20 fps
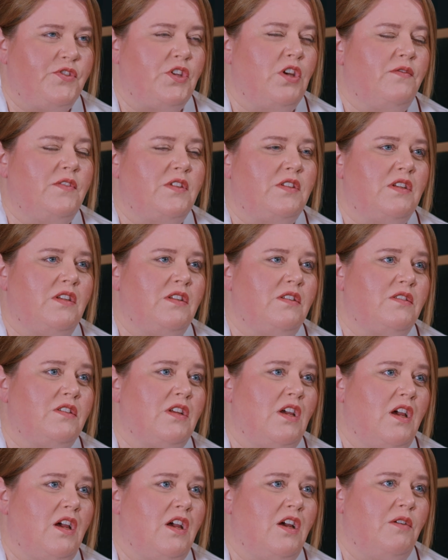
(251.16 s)
services
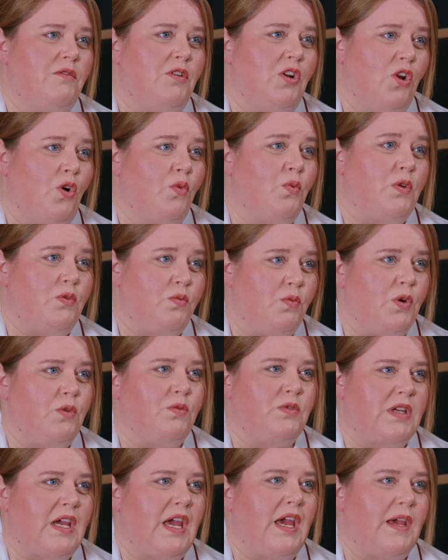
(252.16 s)
along with
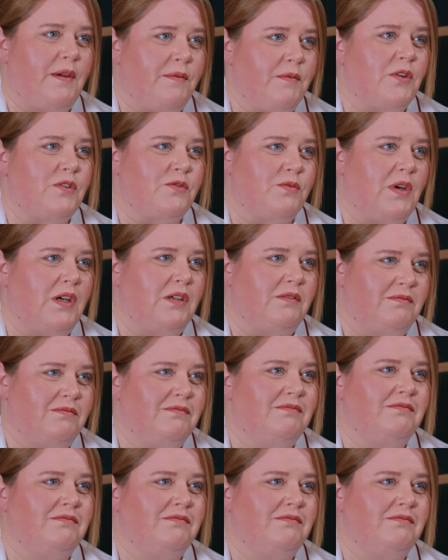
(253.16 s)
wound care as well.